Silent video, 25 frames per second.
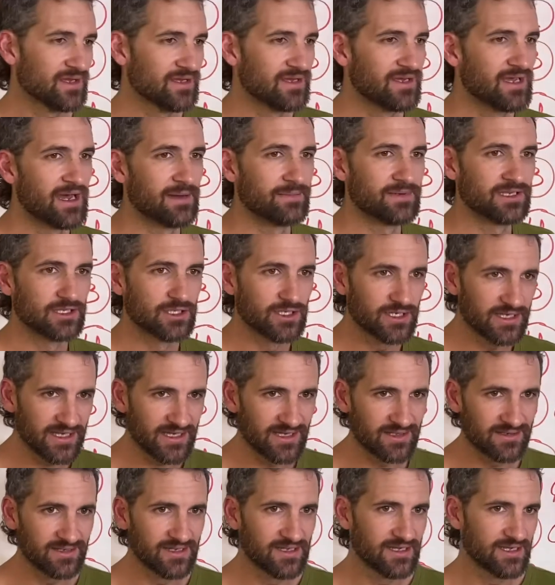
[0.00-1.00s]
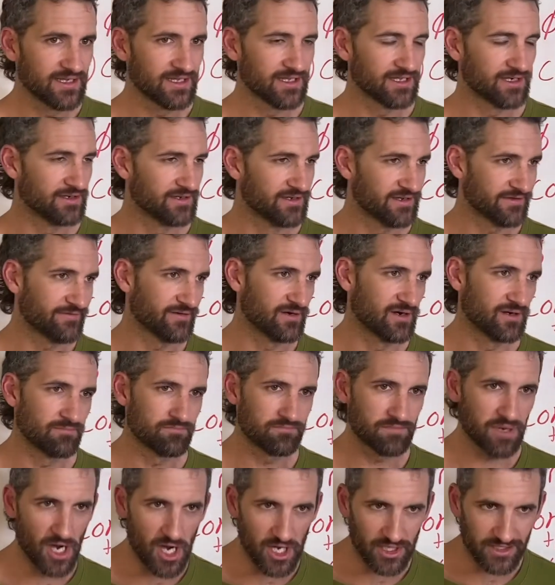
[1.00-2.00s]
I mean, look at, different
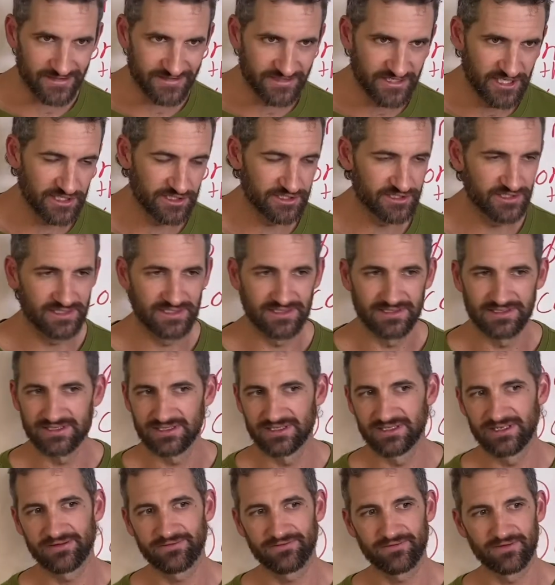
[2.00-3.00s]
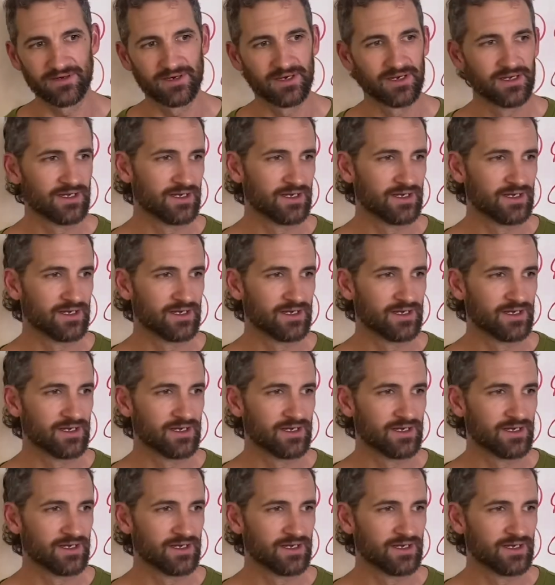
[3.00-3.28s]
politicians and different